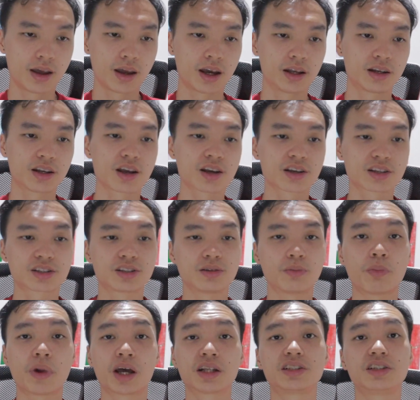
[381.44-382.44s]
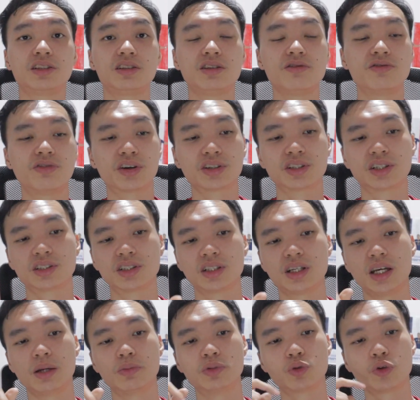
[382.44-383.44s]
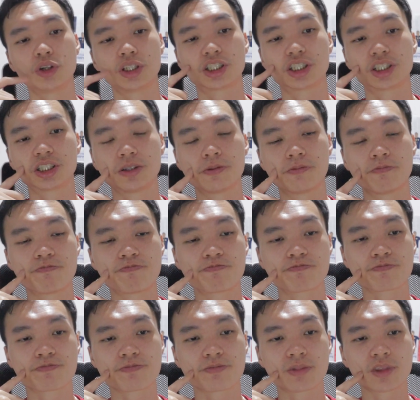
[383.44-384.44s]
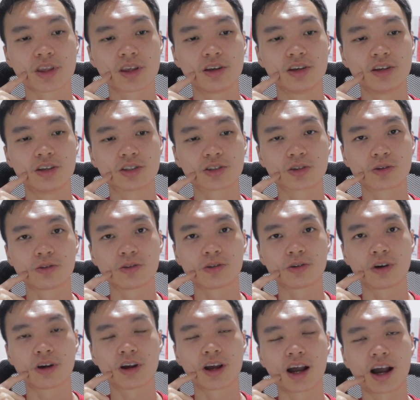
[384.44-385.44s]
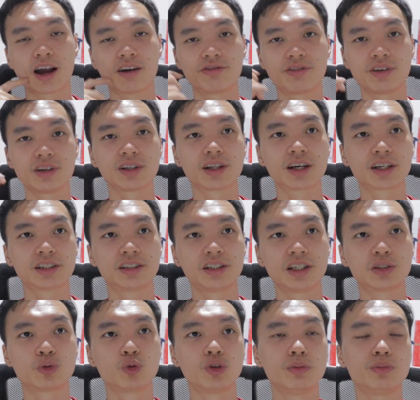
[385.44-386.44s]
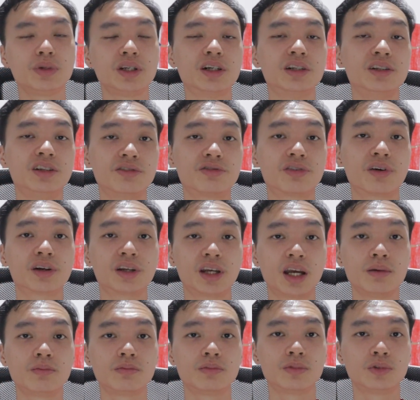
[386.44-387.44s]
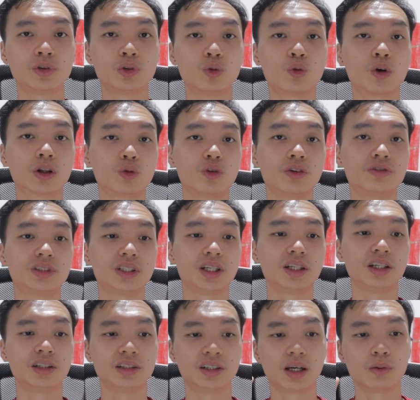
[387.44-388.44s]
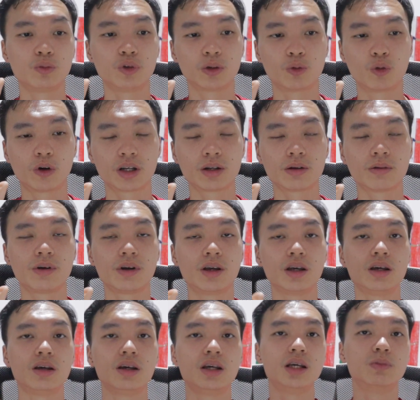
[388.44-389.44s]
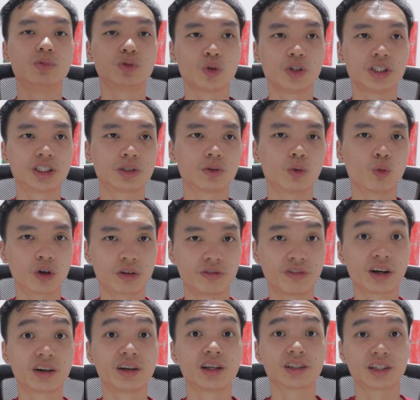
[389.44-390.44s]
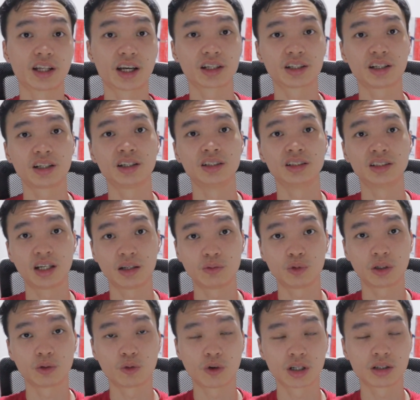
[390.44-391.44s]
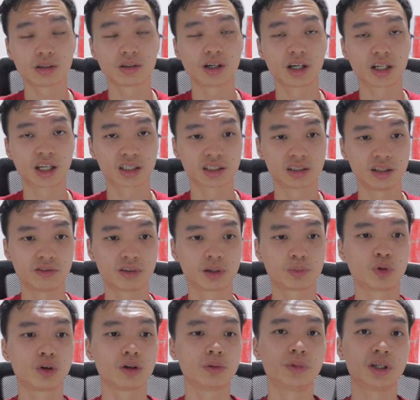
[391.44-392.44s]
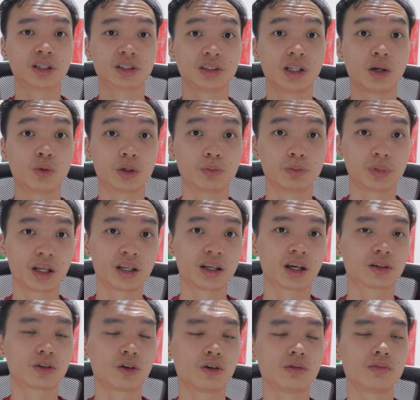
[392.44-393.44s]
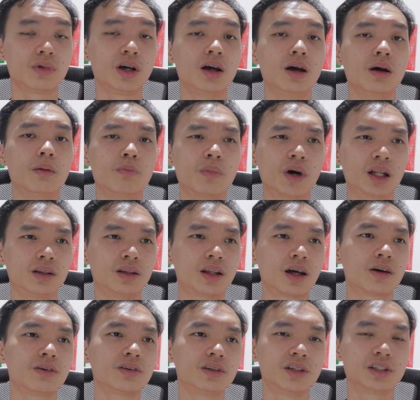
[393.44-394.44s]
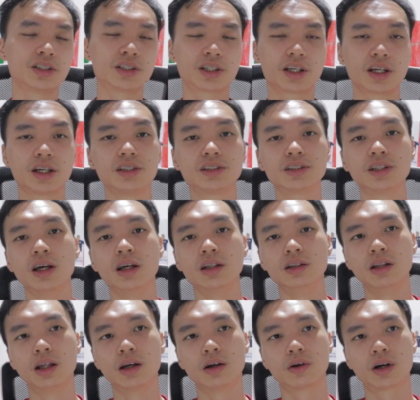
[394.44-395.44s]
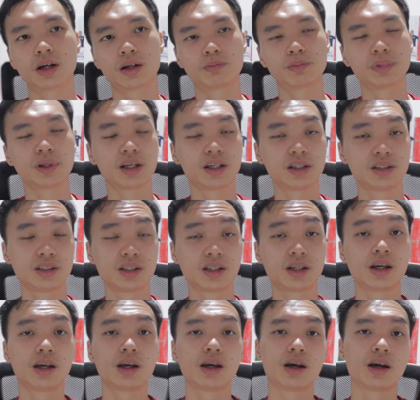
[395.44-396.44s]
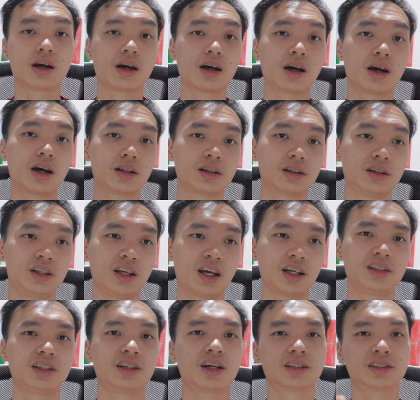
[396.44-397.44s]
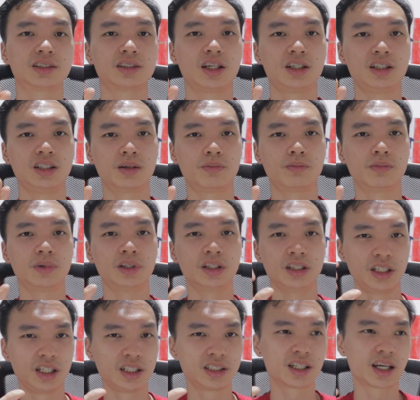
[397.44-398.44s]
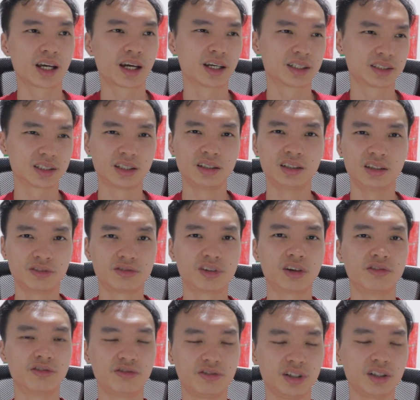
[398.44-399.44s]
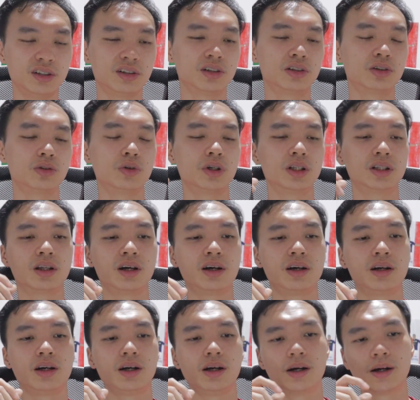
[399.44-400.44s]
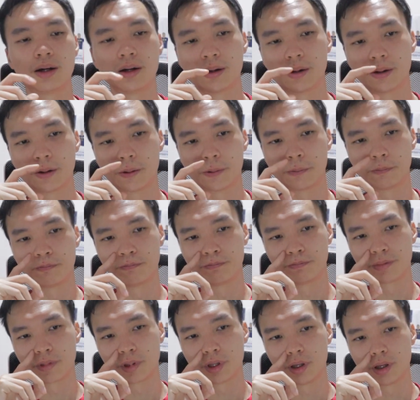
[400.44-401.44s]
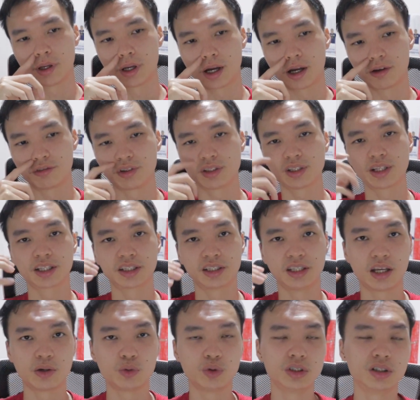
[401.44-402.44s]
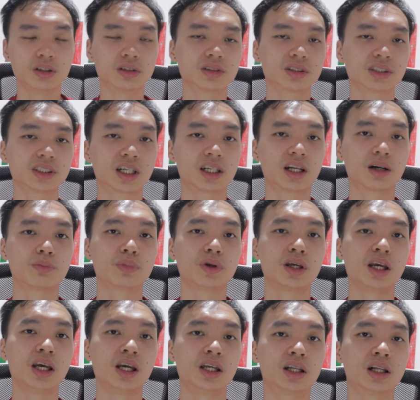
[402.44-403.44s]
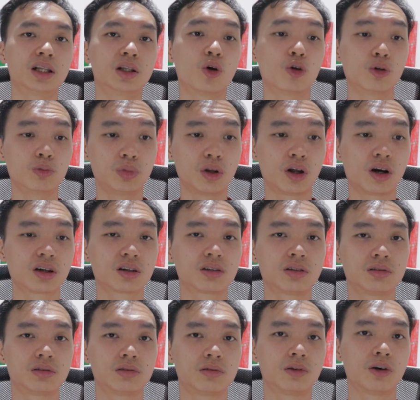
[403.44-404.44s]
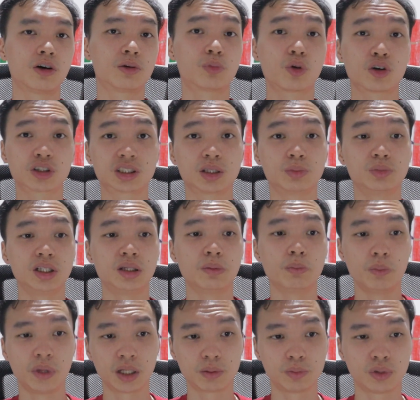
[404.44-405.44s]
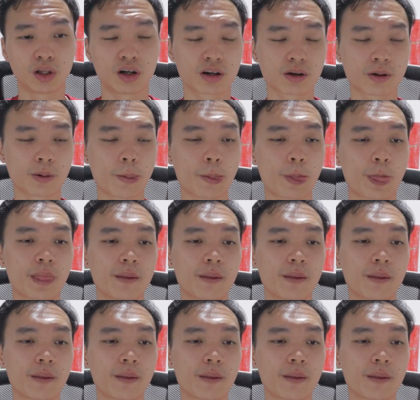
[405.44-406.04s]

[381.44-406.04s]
And next, Man City versus Ipswich. So I feel like this will be a different game to what we've seen in Game Week 1. Ipswich were very attacking in Game Week 1 against Liverpool because they were playing at home. But now in this case, they are playing at the Etihad Stadium. This has a different feel to it. I feel like they will set up in a low block or possibly mid block.